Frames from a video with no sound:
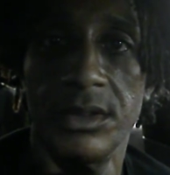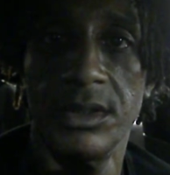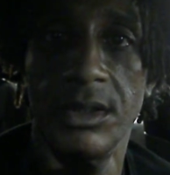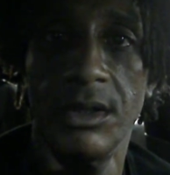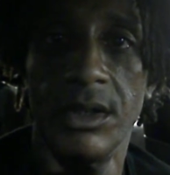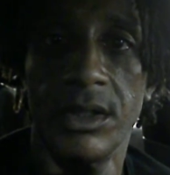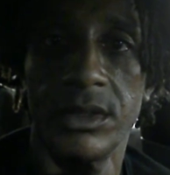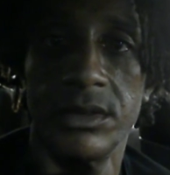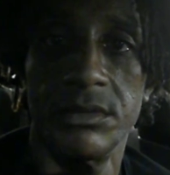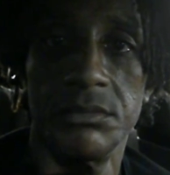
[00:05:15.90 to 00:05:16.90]
or
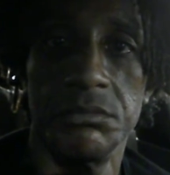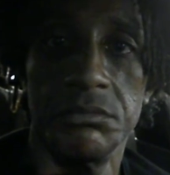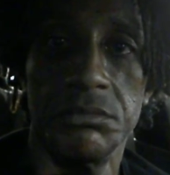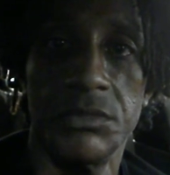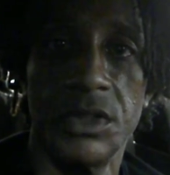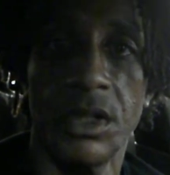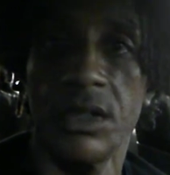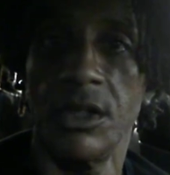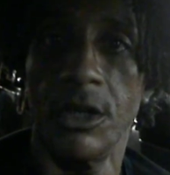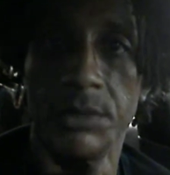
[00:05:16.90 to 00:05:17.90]
dark
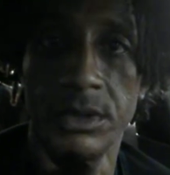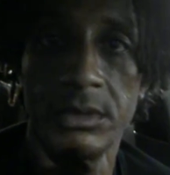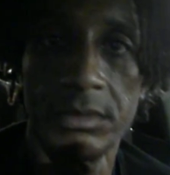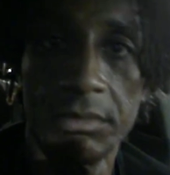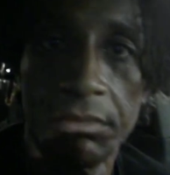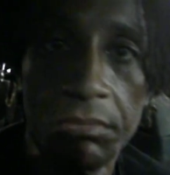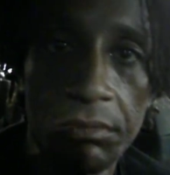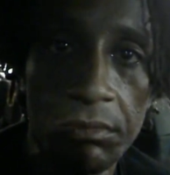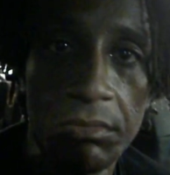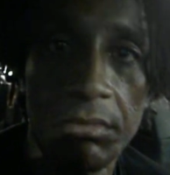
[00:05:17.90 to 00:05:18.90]
caramel.
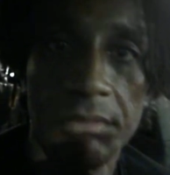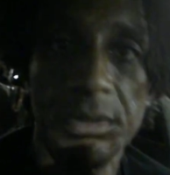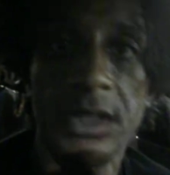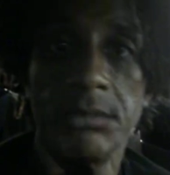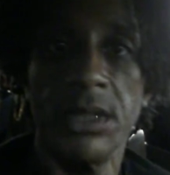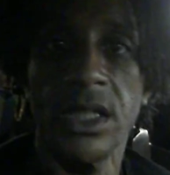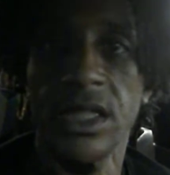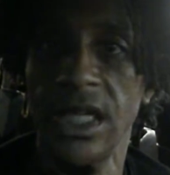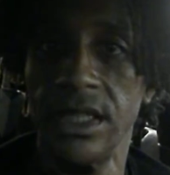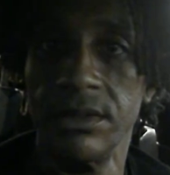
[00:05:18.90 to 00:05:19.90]
Peanut butter and lighter.